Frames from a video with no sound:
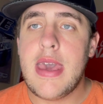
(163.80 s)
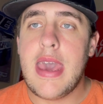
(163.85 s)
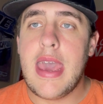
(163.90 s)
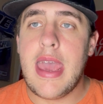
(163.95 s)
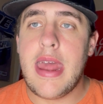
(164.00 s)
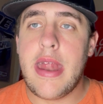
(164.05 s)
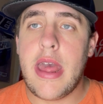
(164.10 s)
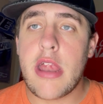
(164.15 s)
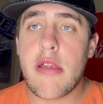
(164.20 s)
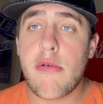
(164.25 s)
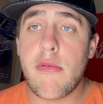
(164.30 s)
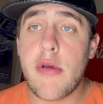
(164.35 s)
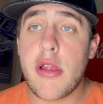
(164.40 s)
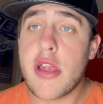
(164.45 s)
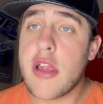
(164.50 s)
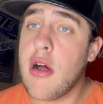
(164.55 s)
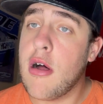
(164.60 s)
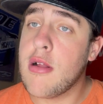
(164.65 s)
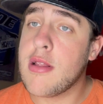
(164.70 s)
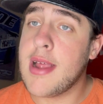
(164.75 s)
And that's when we
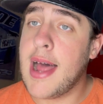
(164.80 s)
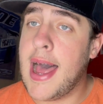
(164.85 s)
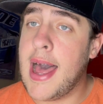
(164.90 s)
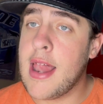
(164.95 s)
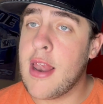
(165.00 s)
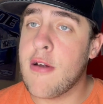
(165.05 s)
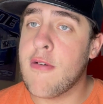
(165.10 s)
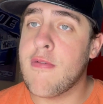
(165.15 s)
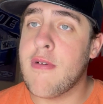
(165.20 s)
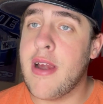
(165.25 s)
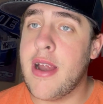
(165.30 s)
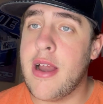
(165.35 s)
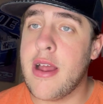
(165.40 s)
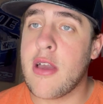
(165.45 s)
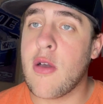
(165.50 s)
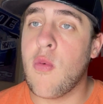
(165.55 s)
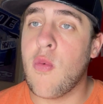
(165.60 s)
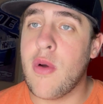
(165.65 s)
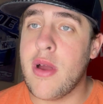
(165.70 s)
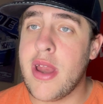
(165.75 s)
saw Tyler
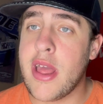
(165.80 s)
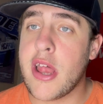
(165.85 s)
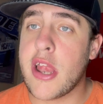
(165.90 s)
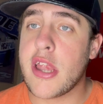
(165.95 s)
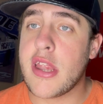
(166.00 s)
Reddick winning